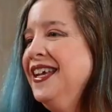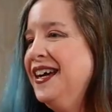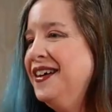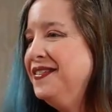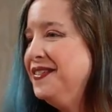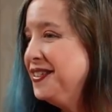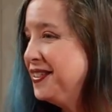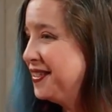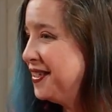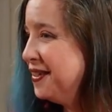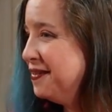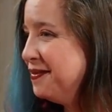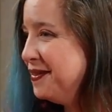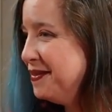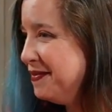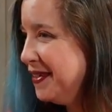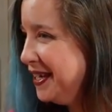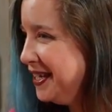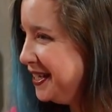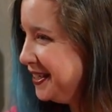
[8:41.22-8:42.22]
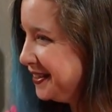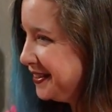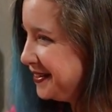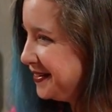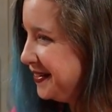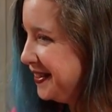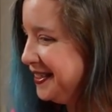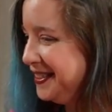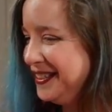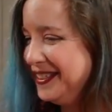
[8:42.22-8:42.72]
That okay. was going to be my next yeah,
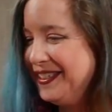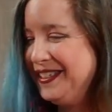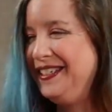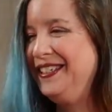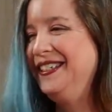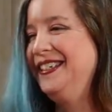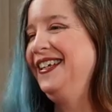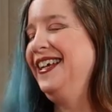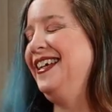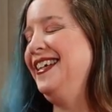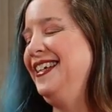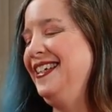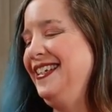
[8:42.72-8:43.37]
yeah, question. Okay.